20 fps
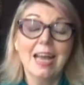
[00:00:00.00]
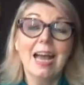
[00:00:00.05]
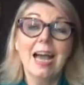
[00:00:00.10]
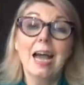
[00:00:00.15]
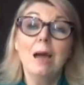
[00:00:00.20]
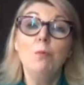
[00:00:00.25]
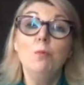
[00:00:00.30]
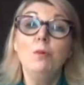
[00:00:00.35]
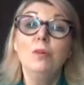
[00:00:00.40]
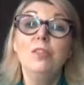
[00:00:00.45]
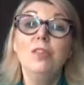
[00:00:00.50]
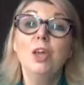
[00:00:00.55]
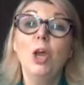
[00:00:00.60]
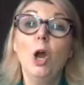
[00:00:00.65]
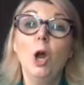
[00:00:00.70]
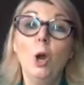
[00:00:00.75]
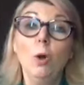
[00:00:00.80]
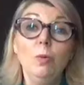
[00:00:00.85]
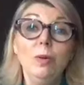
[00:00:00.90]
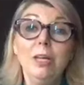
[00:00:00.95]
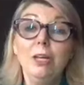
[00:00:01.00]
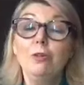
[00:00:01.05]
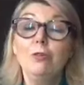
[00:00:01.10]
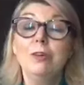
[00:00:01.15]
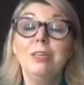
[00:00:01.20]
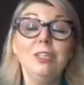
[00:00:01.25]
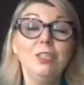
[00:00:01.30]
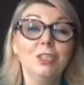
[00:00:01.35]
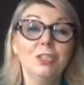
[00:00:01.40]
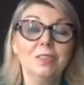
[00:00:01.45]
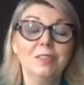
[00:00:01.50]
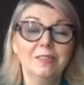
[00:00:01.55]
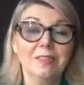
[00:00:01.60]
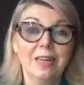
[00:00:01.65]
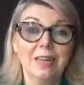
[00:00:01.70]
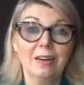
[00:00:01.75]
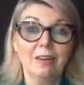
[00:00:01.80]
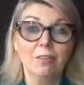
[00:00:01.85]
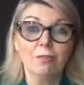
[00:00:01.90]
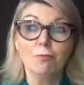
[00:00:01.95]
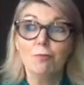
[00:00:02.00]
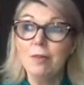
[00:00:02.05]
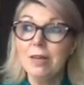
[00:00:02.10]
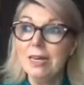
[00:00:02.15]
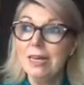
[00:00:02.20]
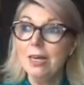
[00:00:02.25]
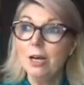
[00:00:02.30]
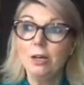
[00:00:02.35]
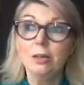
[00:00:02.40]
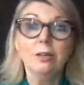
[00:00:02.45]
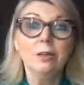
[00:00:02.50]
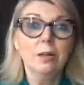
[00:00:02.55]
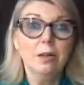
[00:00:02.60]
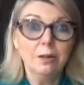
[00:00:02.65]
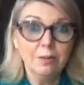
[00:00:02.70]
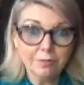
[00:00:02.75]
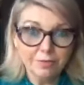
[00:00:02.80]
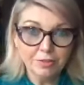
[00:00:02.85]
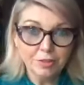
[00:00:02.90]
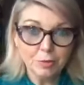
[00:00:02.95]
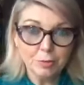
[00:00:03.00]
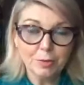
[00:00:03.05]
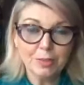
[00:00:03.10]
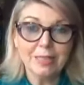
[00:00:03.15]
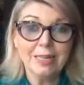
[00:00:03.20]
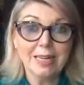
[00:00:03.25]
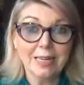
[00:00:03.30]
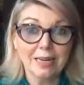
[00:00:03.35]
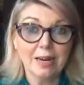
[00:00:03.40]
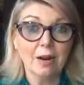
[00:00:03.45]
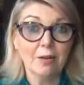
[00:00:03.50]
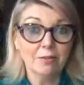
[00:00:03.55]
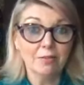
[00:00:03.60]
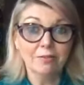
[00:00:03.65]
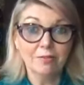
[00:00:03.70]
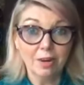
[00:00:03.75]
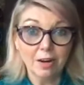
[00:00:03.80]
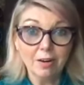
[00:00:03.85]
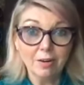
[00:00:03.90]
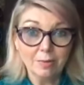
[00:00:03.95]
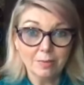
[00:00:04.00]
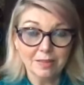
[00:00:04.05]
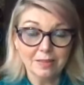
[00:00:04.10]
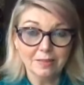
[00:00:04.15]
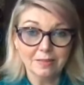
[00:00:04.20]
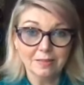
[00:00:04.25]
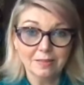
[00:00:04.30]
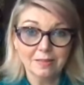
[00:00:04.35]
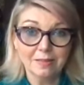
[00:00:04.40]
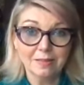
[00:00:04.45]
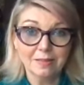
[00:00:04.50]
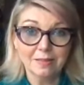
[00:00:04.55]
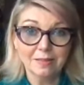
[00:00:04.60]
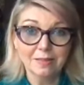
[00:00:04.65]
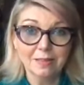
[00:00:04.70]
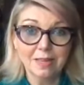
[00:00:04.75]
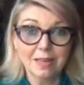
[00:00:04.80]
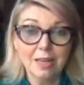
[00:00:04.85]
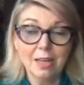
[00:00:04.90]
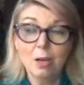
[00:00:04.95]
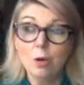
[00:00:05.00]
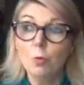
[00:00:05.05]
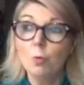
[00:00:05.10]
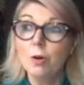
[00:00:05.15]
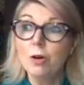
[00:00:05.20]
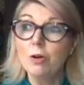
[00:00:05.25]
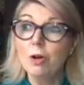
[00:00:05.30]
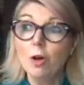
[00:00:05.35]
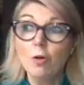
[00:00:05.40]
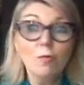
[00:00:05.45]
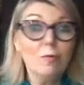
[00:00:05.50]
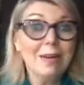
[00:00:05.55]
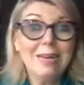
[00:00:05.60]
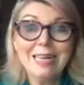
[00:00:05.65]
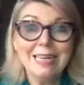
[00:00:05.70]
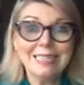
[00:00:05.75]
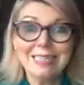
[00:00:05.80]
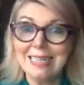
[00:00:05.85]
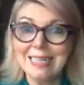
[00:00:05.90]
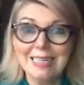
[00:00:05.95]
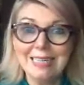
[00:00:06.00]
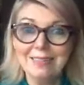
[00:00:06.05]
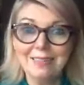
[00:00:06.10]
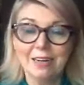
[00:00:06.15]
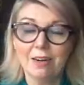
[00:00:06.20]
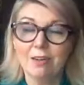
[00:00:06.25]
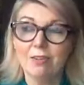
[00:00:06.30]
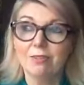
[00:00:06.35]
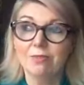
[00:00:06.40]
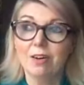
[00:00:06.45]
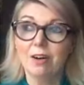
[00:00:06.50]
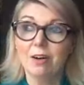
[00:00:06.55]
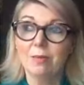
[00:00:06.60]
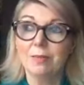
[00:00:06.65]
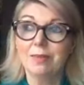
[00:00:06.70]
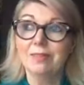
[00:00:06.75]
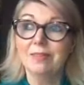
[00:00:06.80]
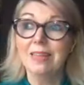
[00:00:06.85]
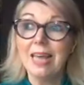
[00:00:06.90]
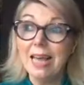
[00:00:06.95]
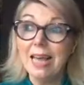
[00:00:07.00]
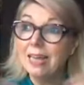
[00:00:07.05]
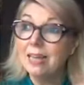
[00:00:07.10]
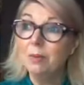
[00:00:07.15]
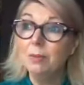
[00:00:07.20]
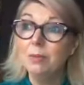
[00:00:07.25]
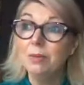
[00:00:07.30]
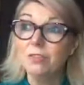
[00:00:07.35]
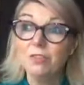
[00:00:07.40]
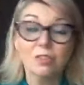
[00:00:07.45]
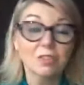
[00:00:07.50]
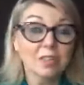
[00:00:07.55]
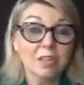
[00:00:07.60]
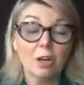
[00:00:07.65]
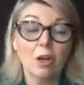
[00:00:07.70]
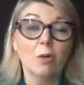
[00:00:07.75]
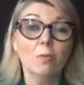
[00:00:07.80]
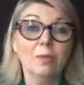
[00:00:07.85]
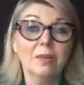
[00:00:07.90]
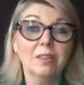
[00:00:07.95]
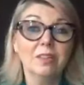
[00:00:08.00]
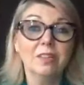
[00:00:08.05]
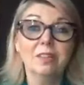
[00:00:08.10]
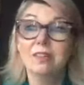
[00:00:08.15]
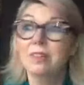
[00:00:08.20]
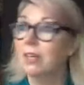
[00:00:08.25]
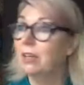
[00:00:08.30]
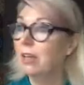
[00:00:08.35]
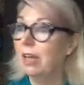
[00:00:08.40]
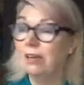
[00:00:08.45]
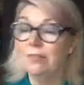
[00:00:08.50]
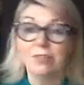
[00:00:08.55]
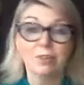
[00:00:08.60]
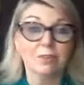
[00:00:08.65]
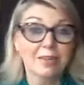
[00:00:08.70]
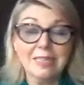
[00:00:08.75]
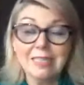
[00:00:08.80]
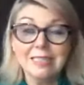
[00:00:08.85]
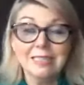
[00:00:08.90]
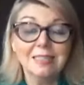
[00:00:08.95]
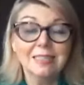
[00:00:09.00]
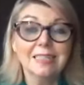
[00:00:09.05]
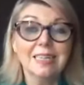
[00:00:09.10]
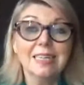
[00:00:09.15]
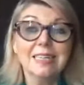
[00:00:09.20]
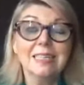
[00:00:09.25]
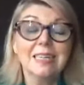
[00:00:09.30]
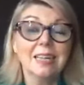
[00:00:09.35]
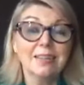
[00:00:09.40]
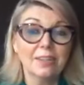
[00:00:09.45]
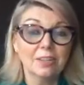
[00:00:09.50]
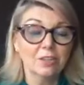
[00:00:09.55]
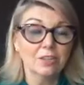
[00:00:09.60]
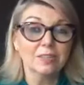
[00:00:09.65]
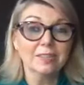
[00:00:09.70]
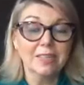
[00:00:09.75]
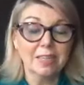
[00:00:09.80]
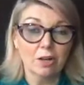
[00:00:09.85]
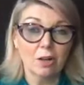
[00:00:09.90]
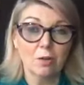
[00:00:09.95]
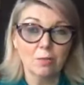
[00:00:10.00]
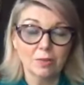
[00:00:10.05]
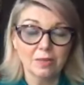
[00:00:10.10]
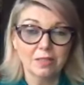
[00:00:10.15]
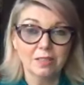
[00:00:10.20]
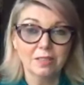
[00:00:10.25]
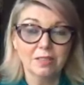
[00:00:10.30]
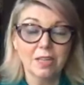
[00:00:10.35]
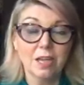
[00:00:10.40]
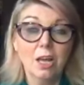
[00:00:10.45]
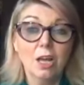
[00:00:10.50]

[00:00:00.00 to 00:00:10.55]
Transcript: And we're the only creatures that are really uncomfortable in our environments. We're not really at ease in our environments. The animals just get on with it. They have their instinct and they just get on with it.